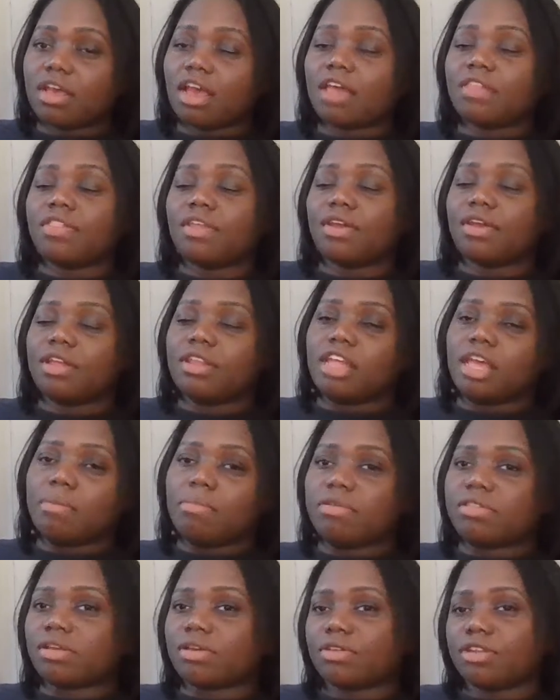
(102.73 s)
And their
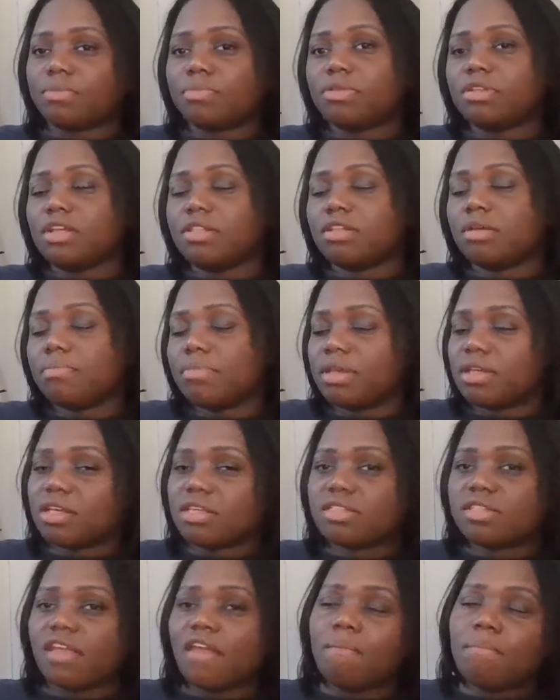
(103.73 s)
enablers are going to believe them
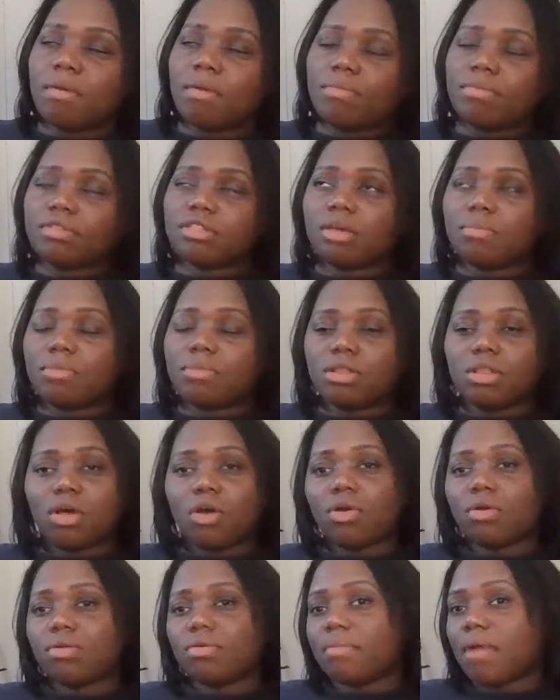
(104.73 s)
because they've been with them a
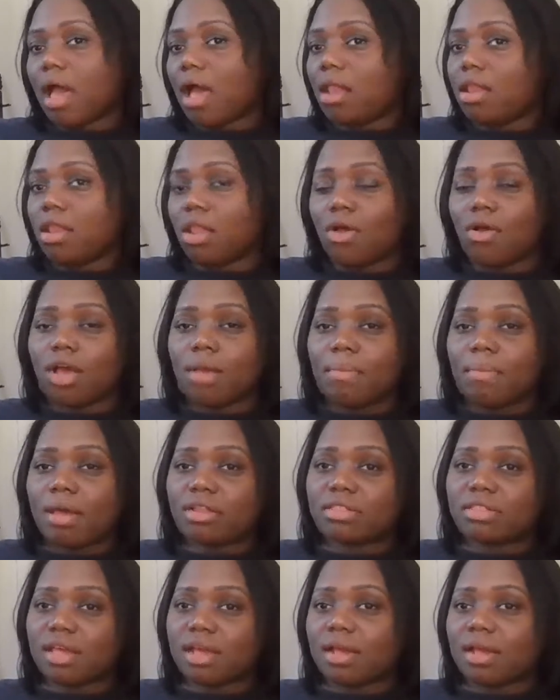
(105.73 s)
long
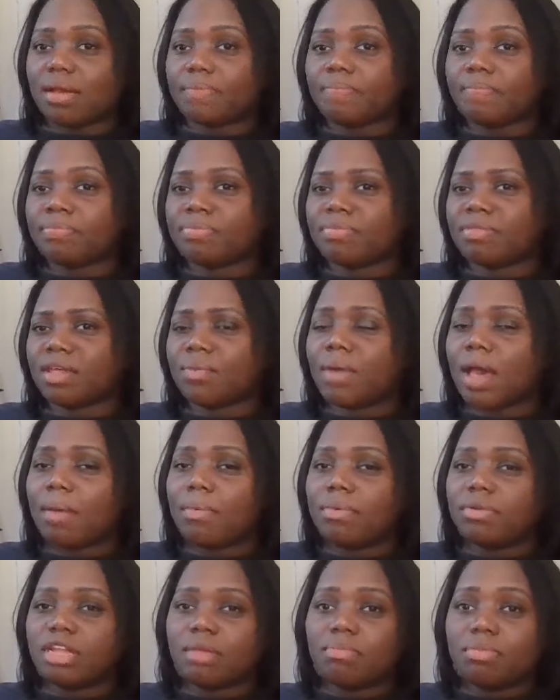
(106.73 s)
amount of time. Then why
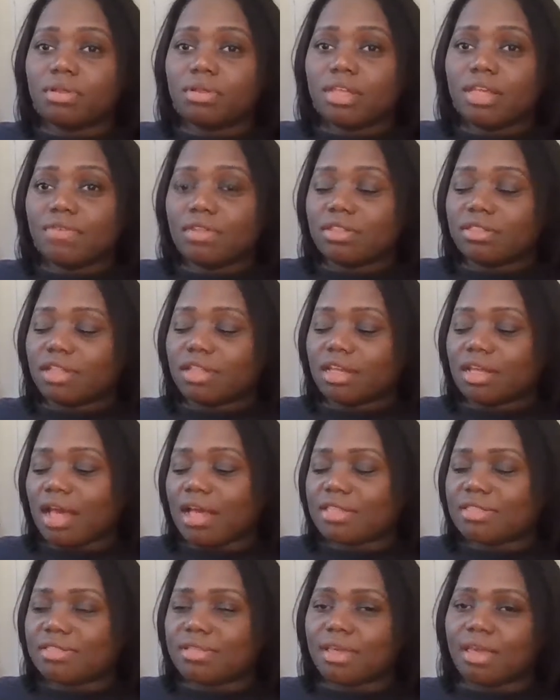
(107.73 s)
would they believe anything
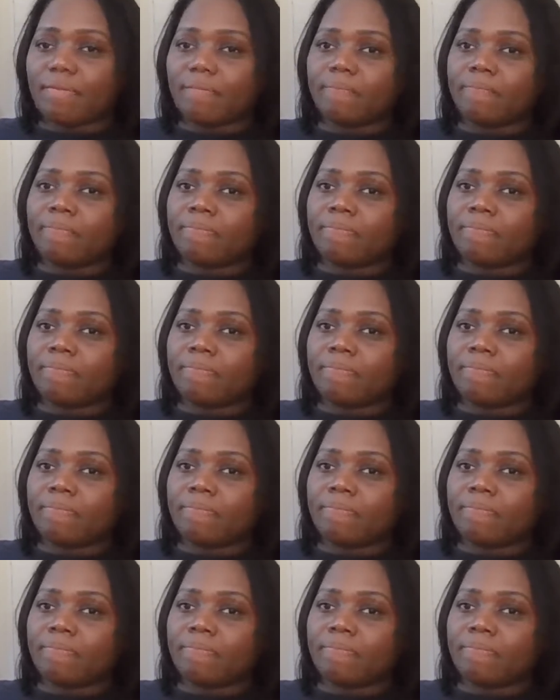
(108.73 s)
I say?